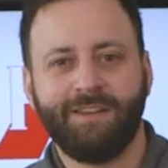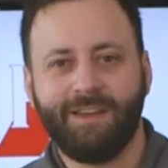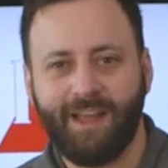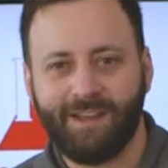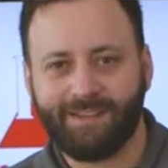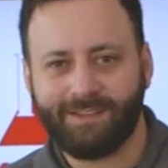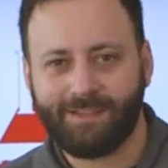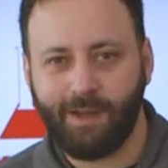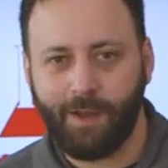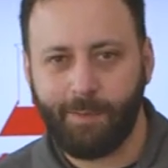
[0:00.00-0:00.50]

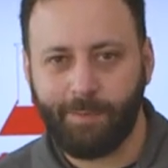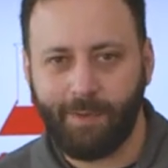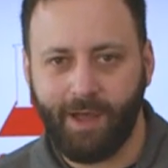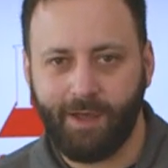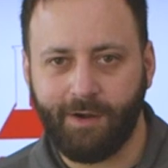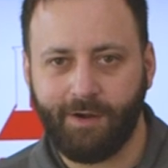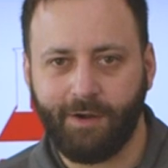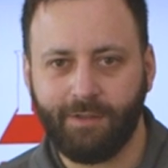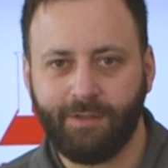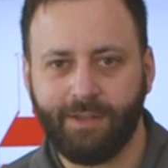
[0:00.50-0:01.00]
Next up
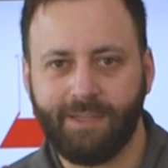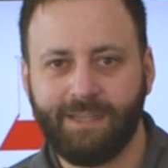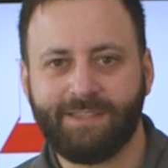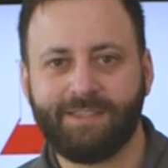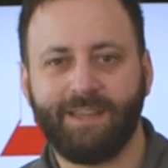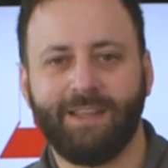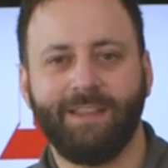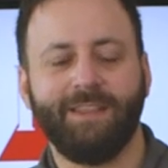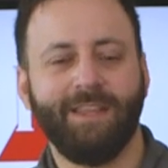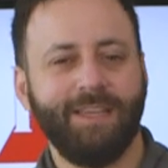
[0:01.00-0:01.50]
on our
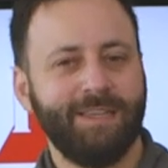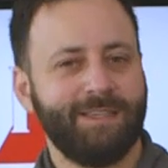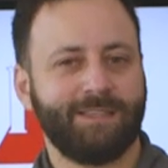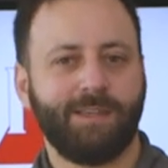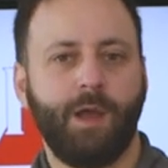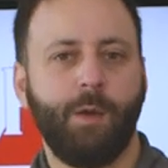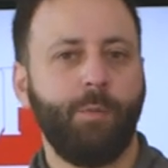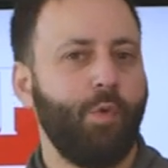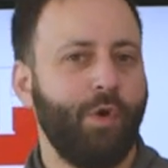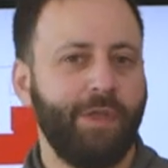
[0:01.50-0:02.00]
list in the
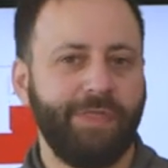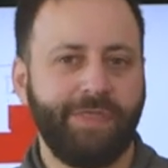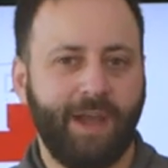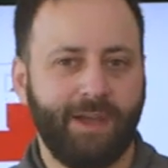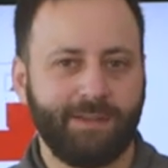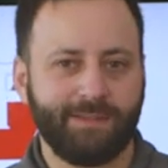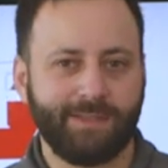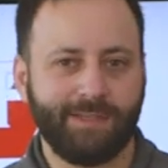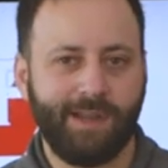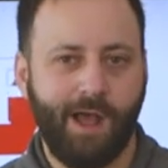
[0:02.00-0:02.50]
sub
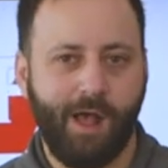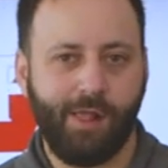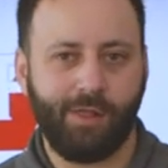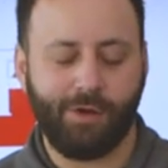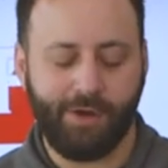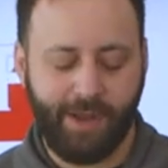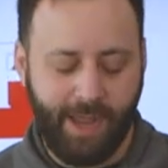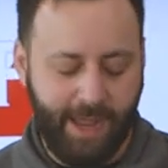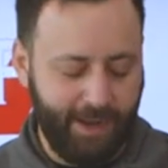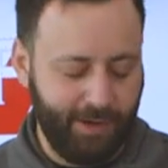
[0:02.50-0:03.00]

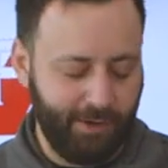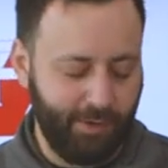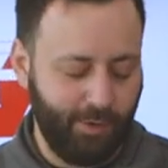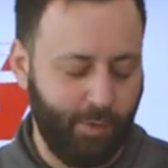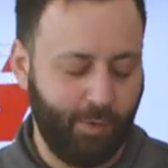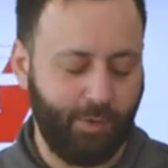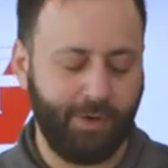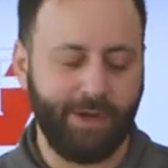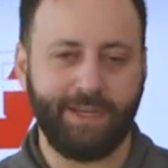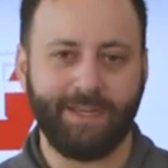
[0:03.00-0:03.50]
$1,000
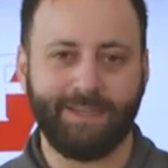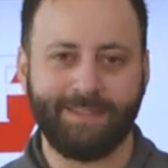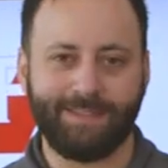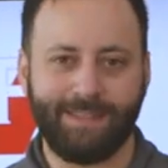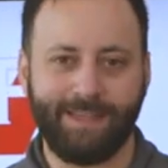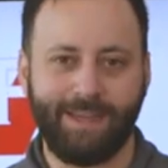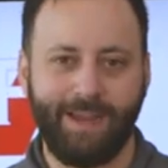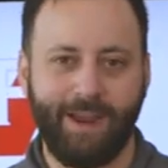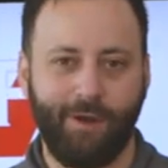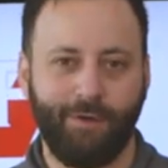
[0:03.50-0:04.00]
category is
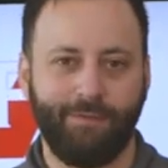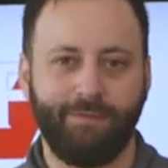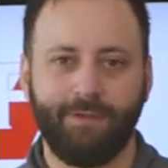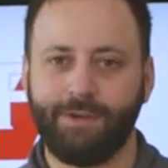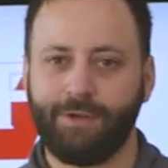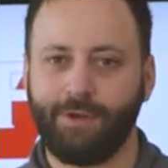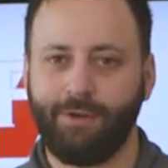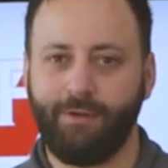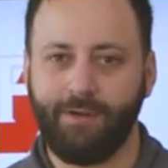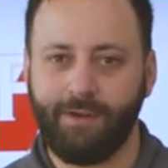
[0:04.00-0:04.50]
the Air
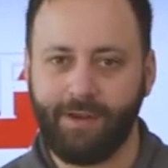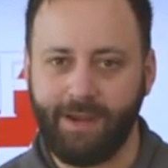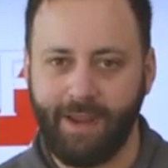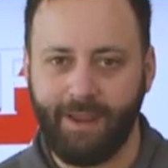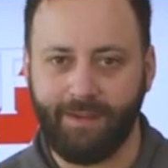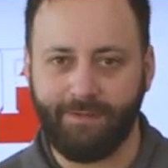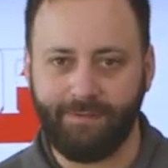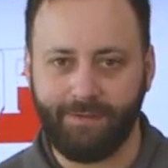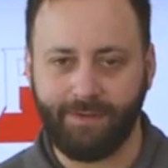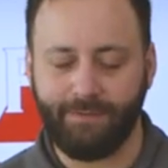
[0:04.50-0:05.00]
Venturi
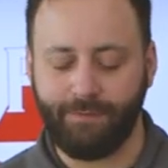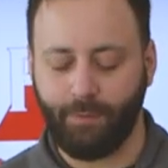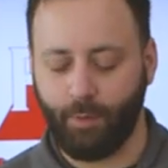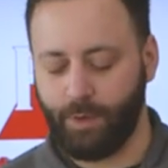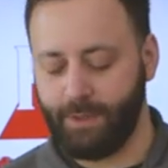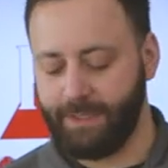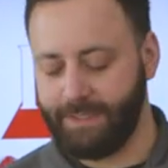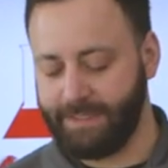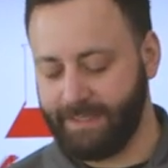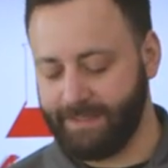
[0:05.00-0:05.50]

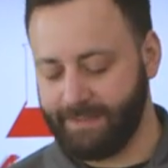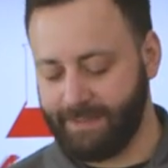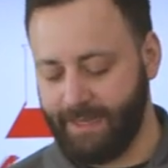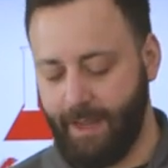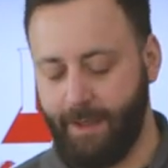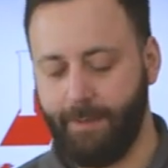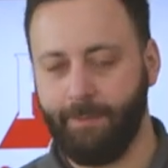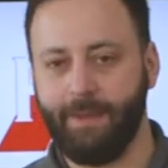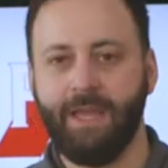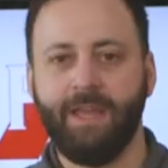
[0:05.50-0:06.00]

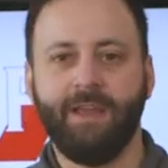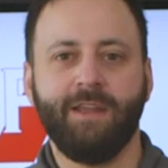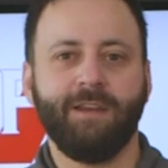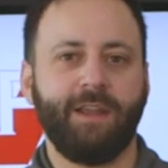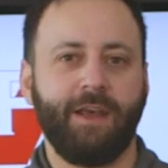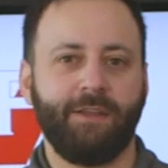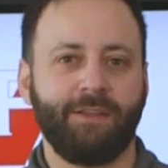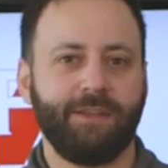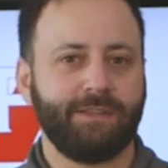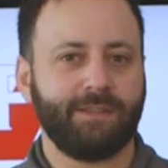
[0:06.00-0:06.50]
AV46M.
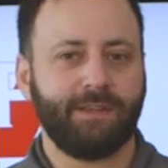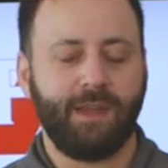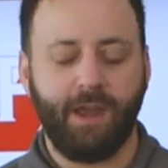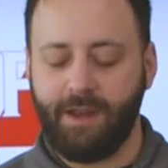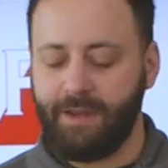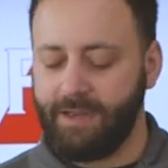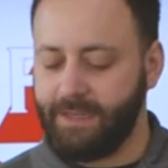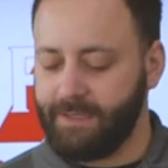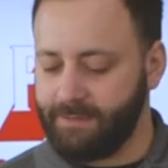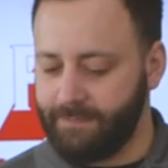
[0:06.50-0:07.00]
Now this
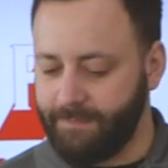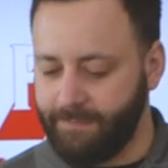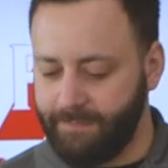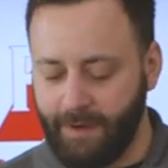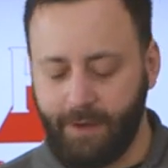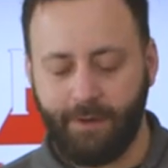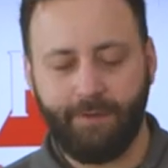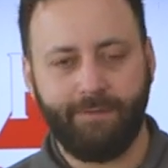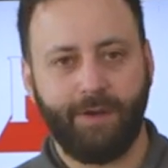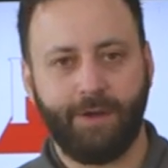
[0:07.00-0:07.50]
gun is
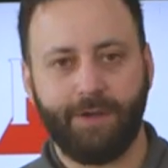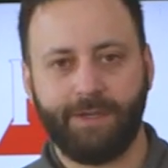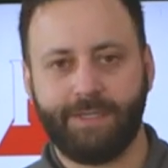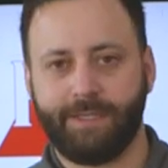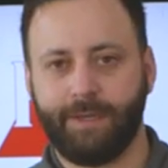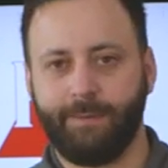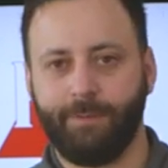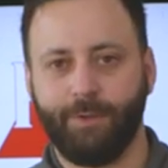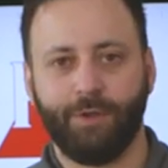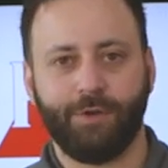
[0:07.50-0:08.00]
very, very
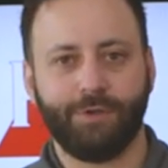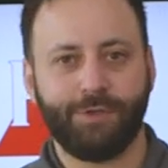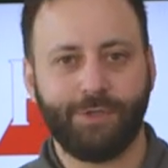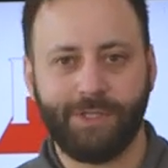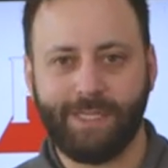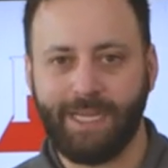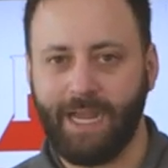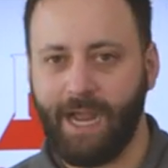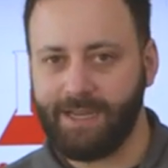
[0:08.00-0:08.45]
similar to the